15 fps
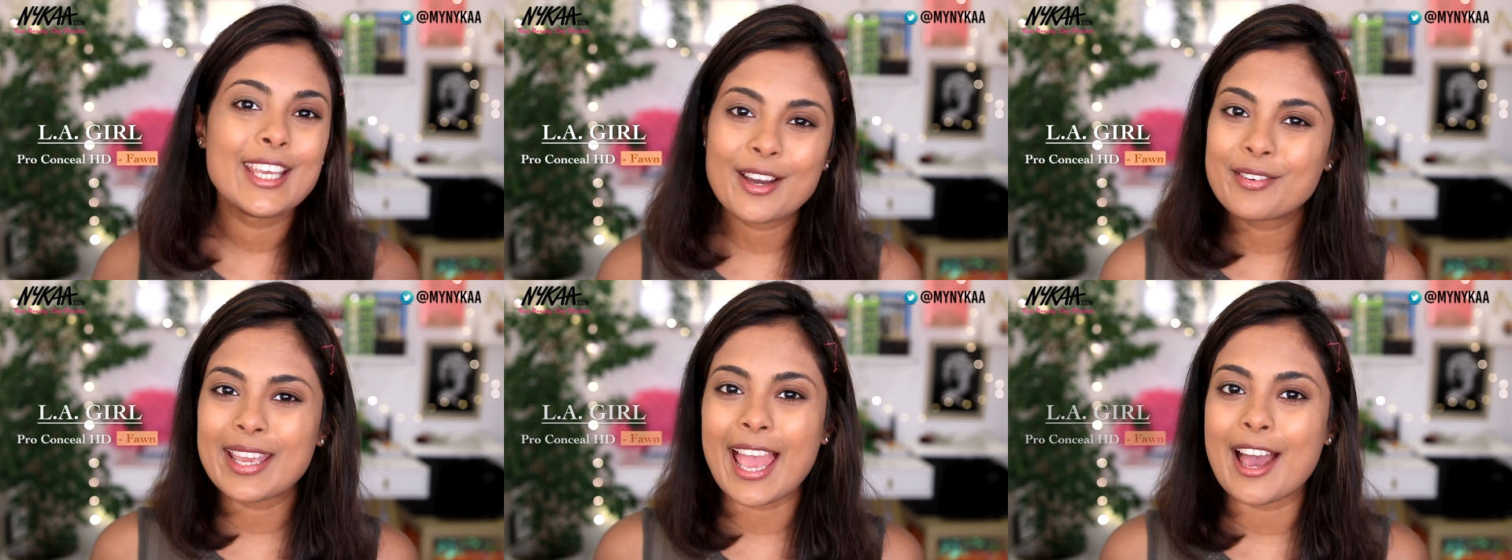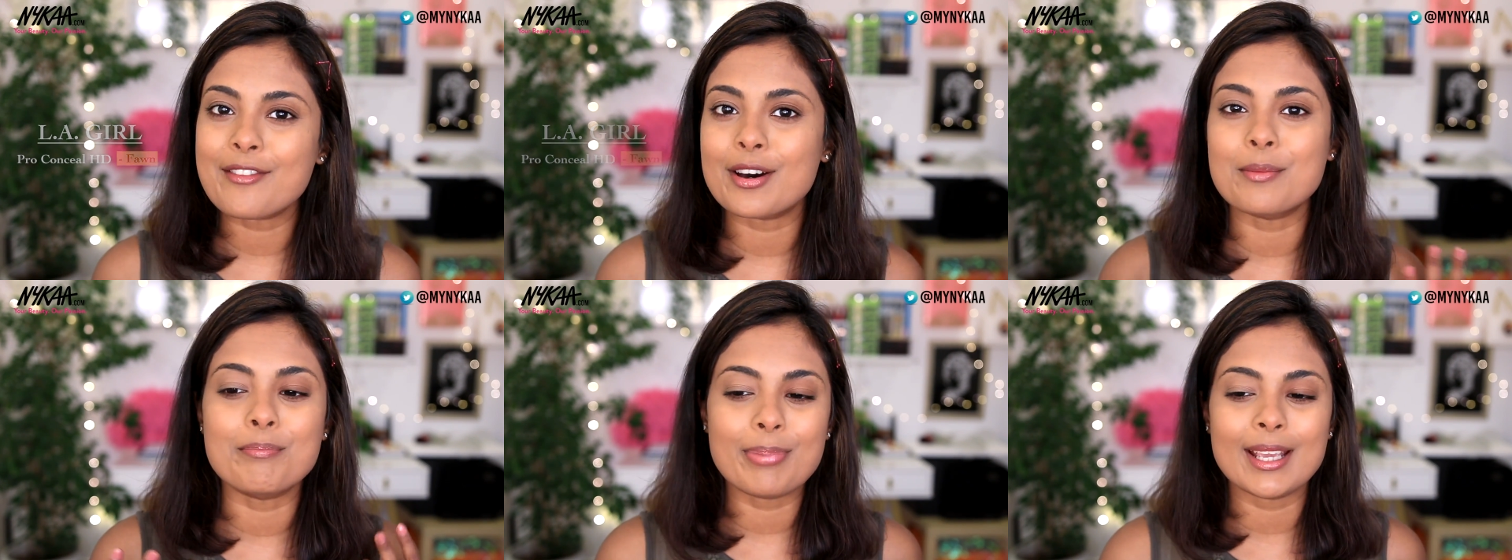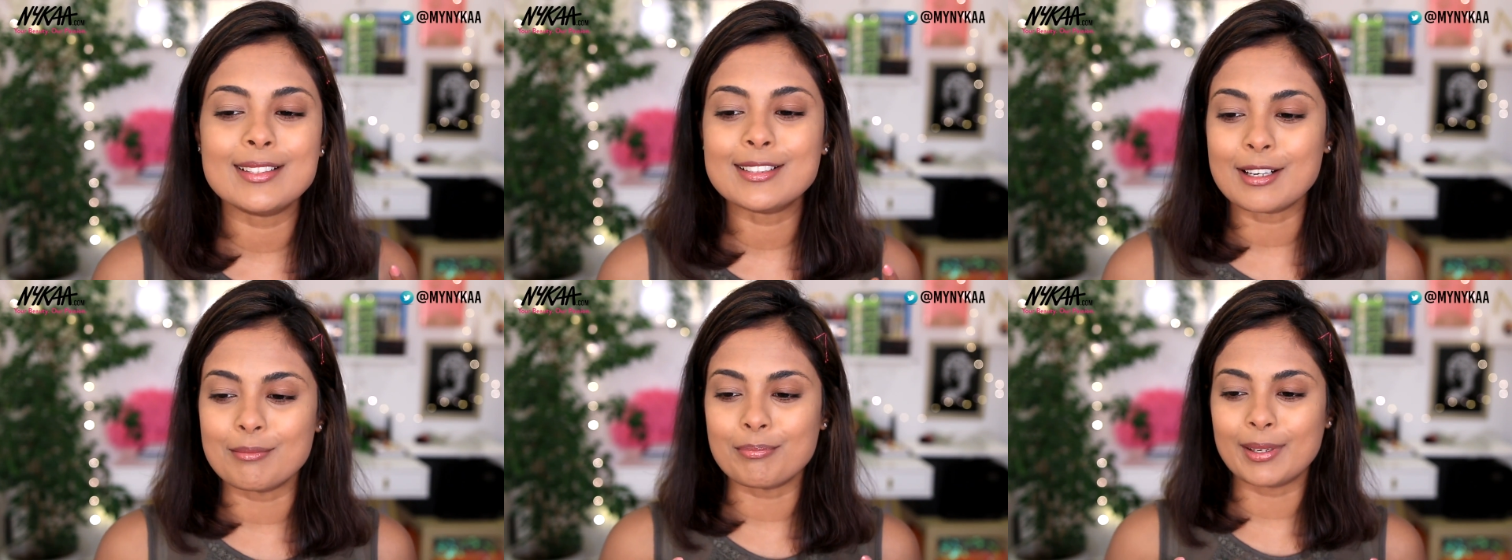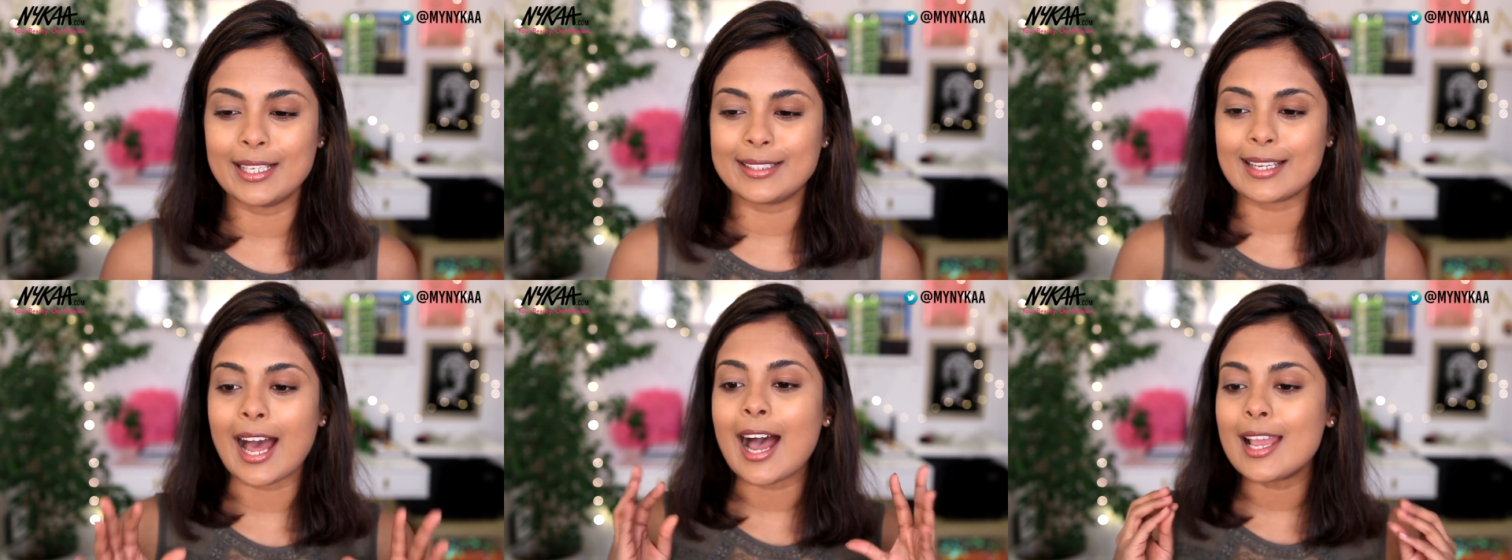Here we have our base
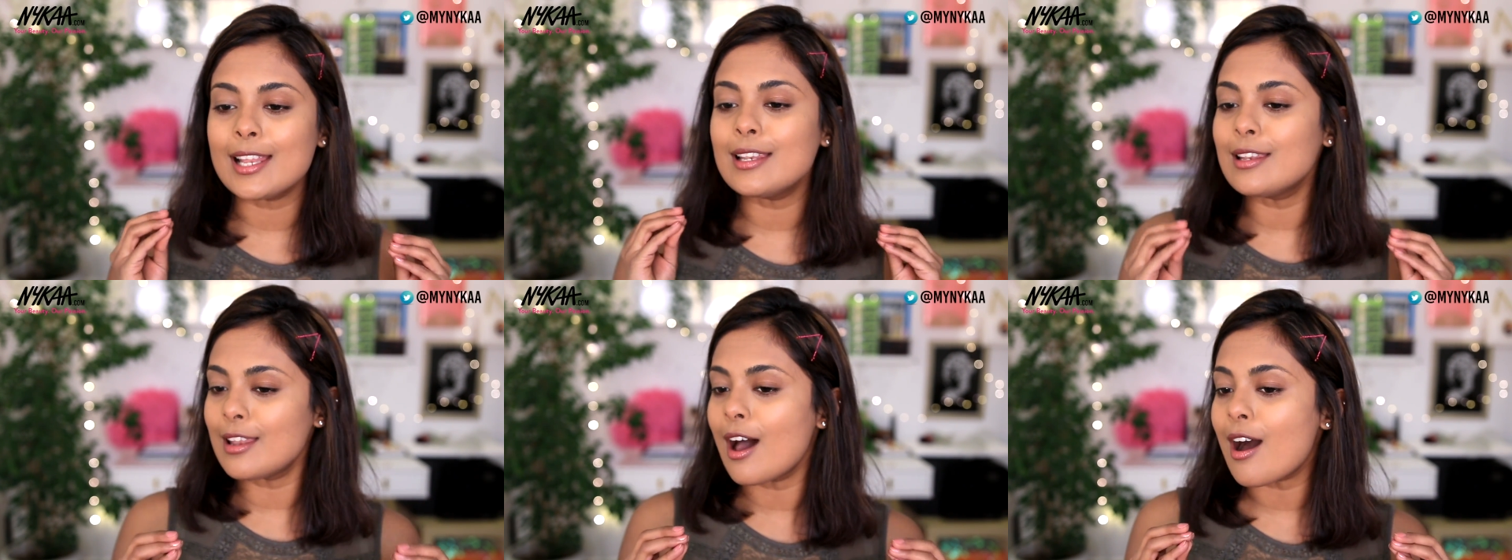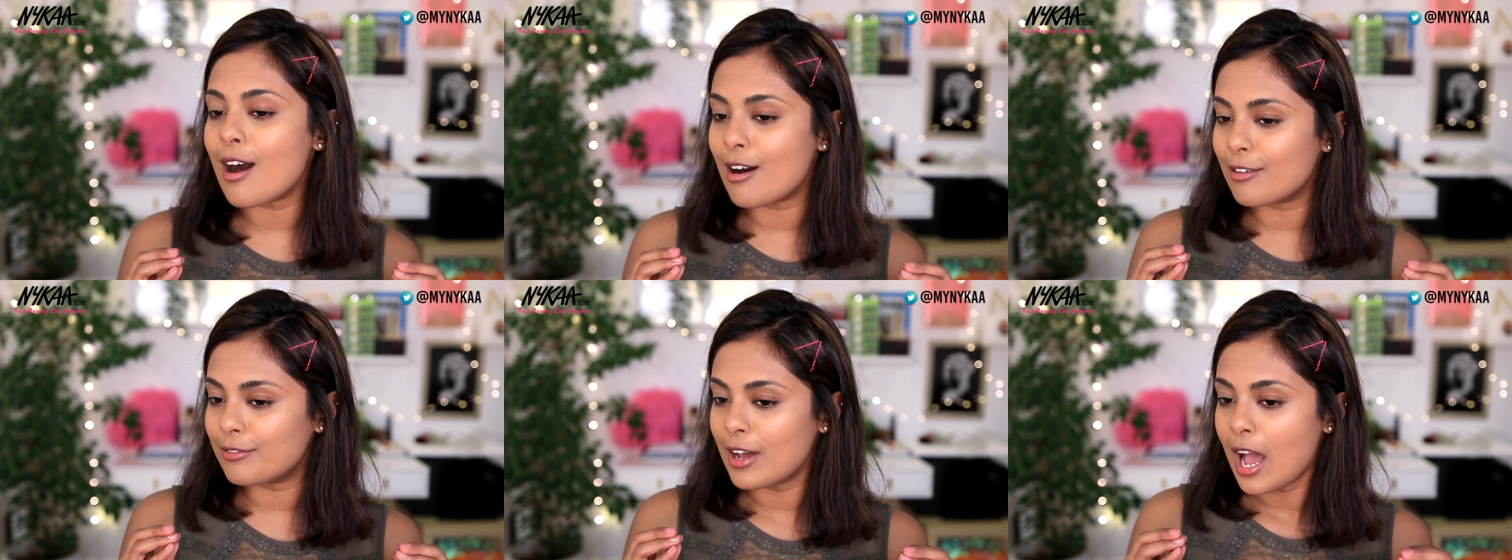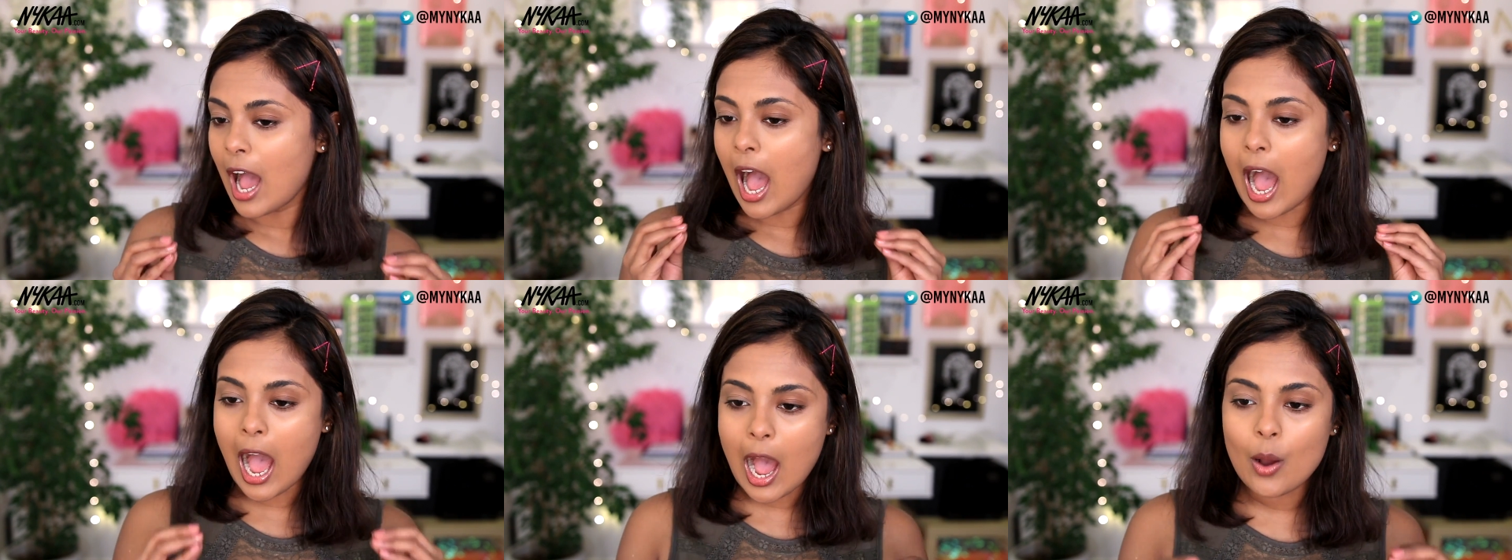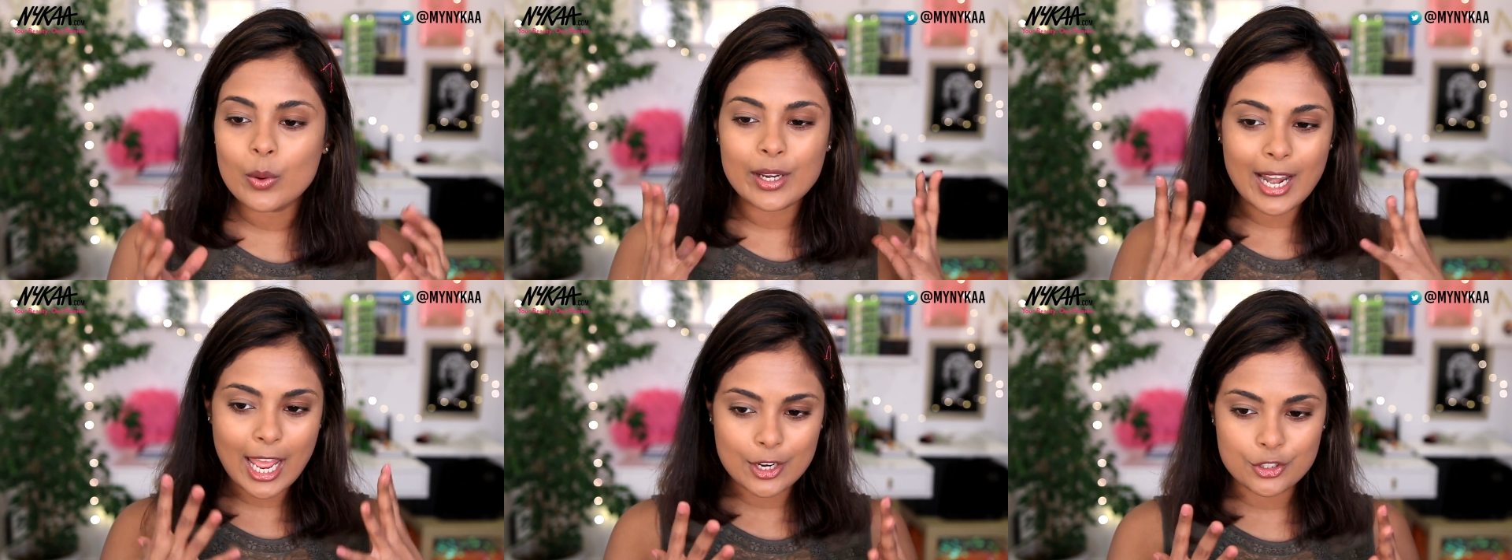complete. I love how
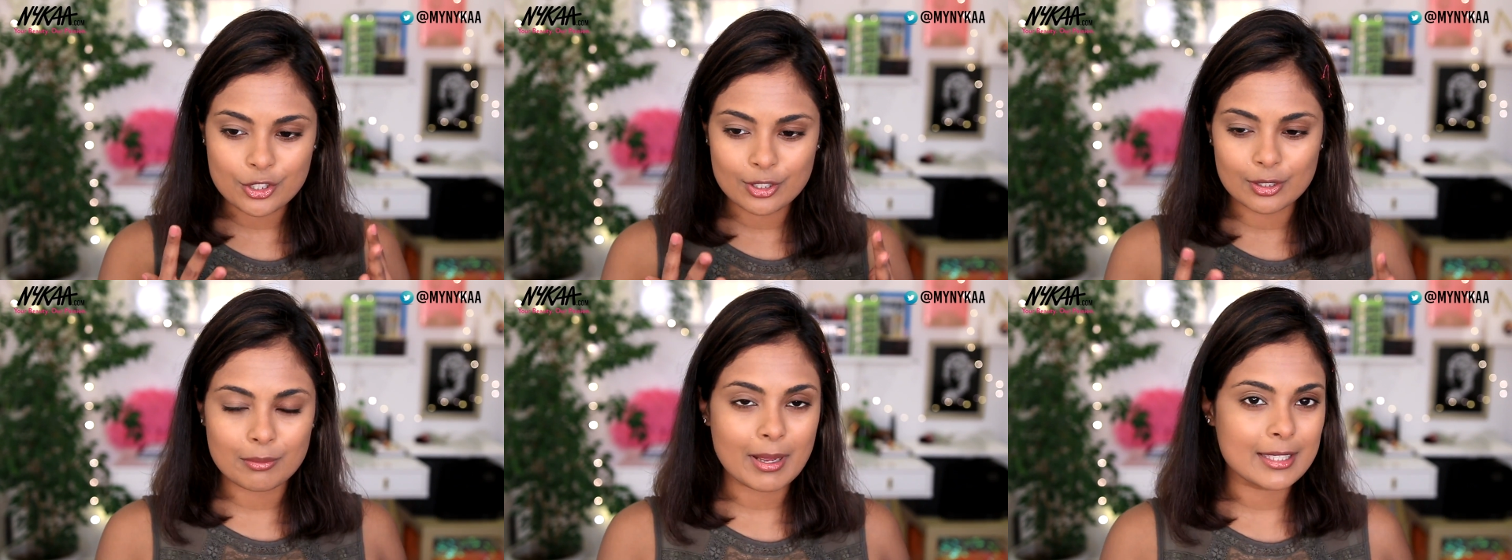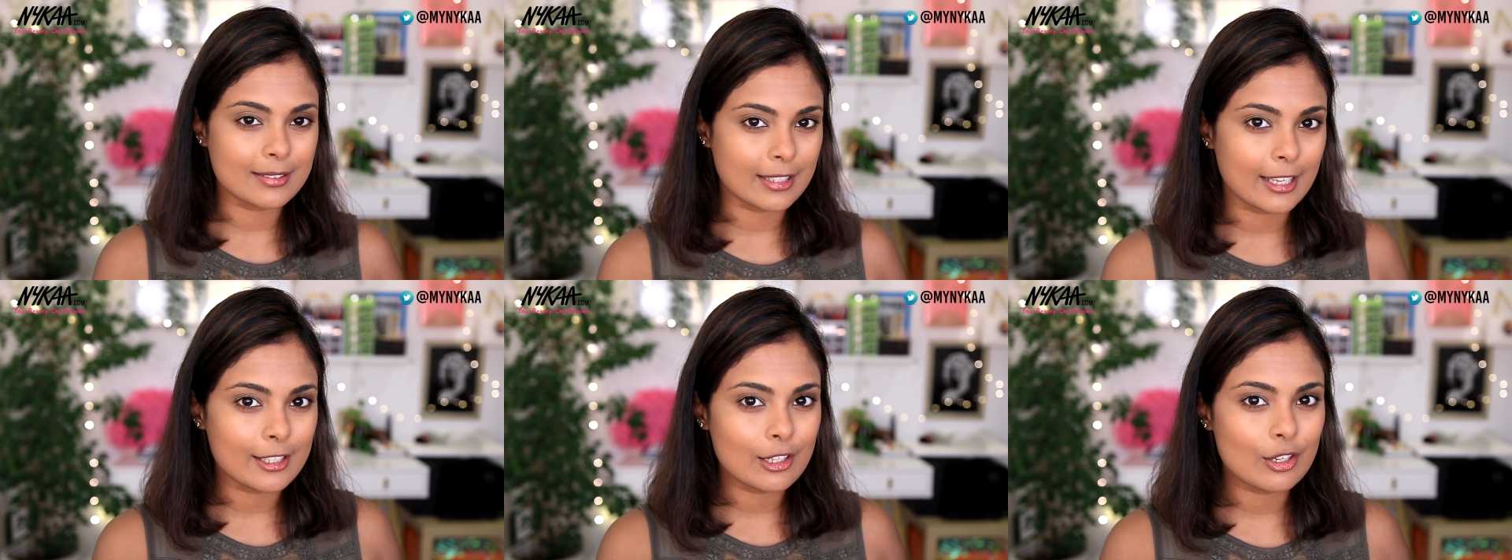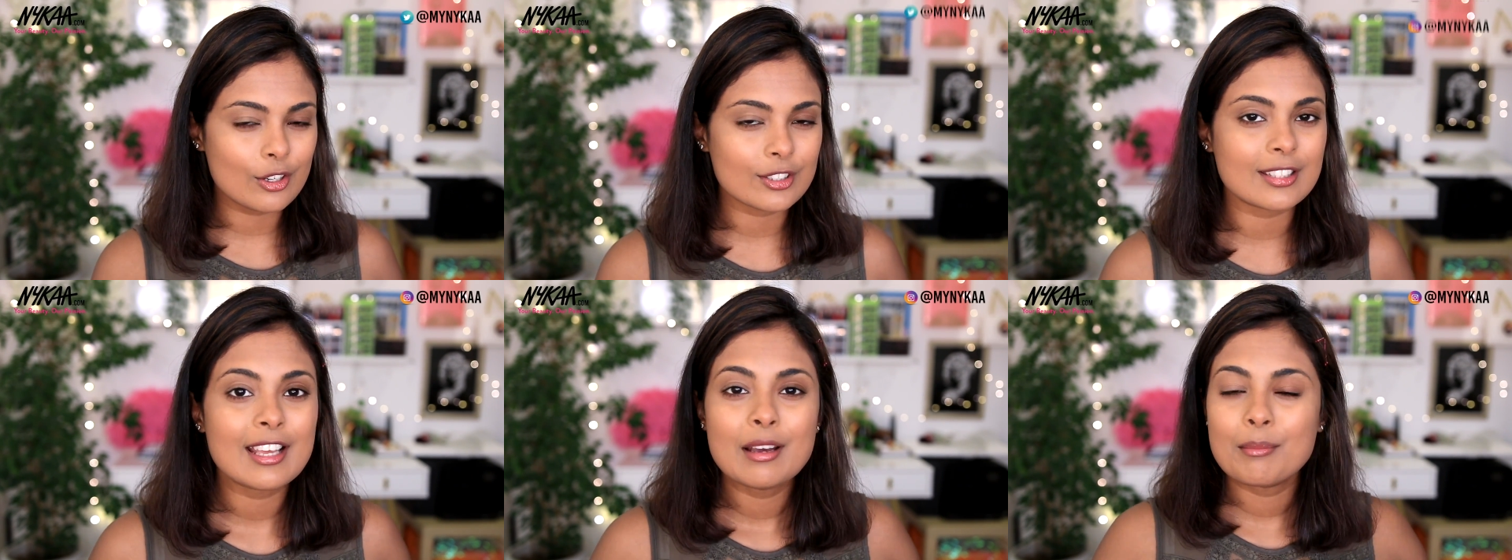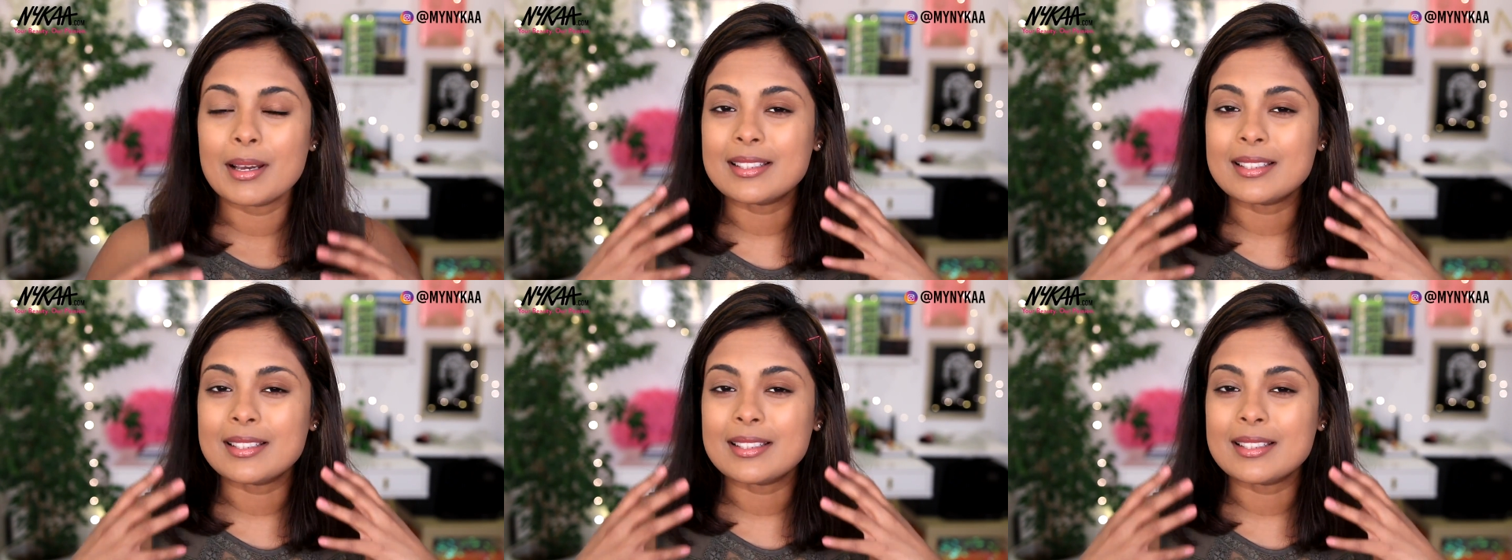natural my skin looks.